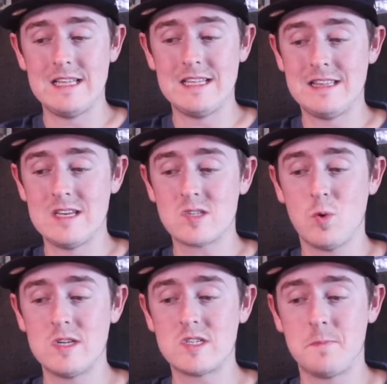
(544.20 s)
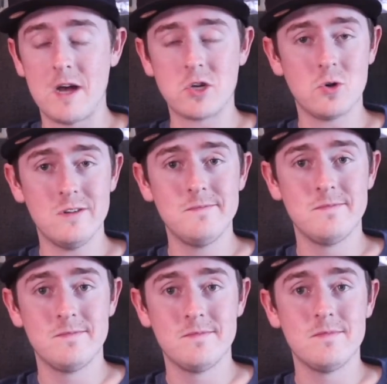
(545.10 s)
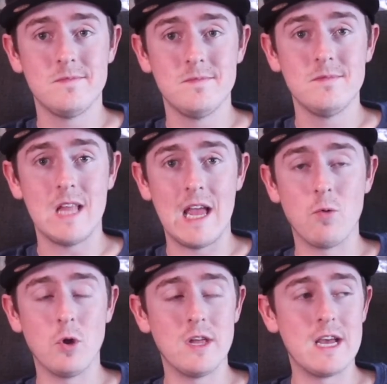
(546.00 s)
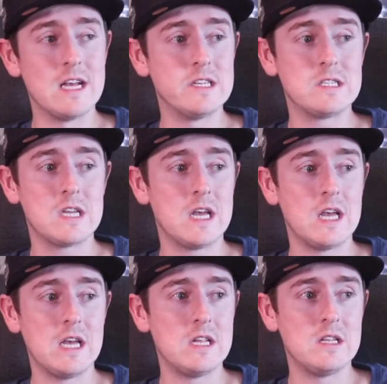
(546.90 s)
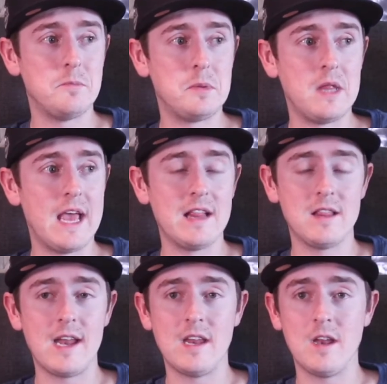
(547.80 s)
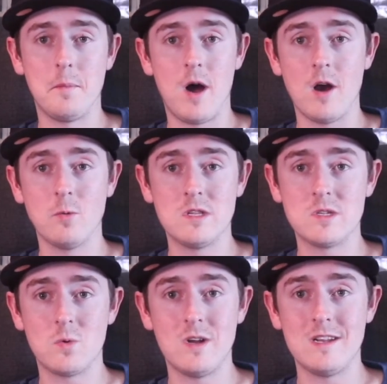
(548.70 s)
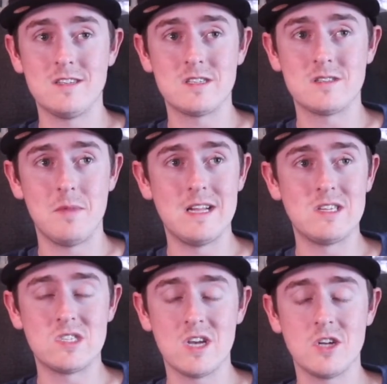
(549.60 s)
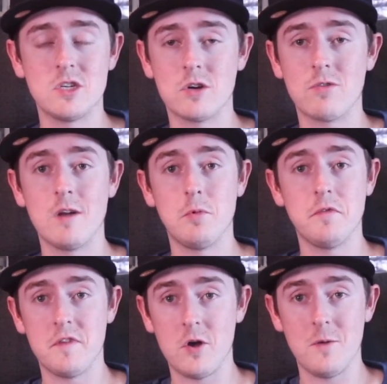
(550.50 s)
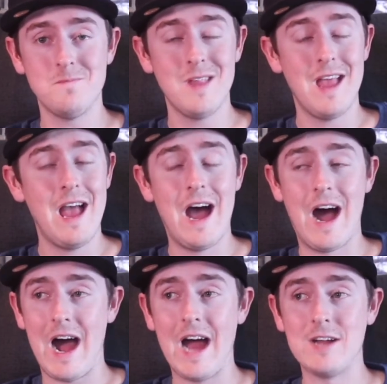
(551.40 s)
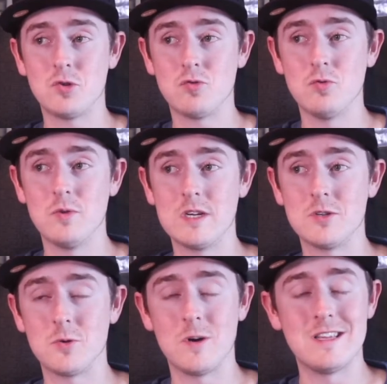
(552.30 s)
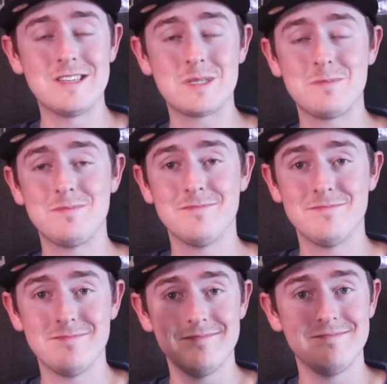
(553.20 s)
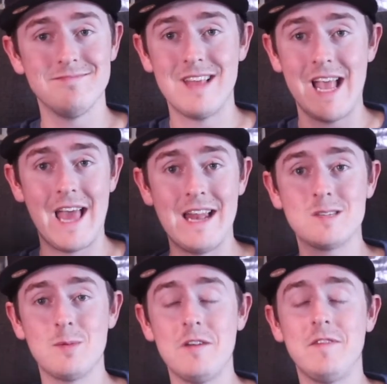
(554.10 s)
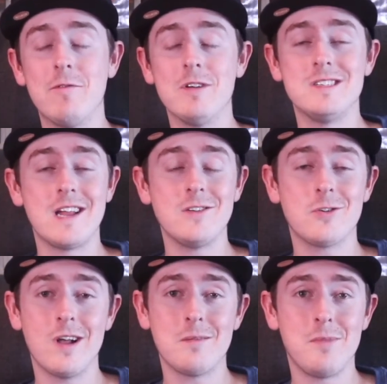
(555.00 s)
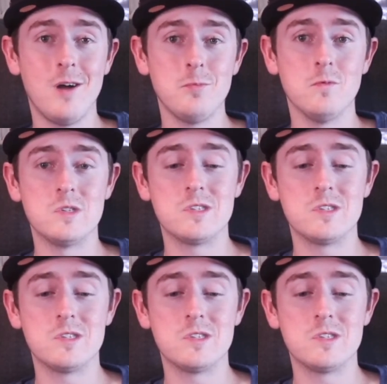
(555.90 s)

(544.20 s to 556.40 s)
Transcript: This one is special. It really is. They hit lightning in a bottle with this one and just made such an incredible film. I truly enjoy this. And it's my favorite Daniel Craig Bond movie.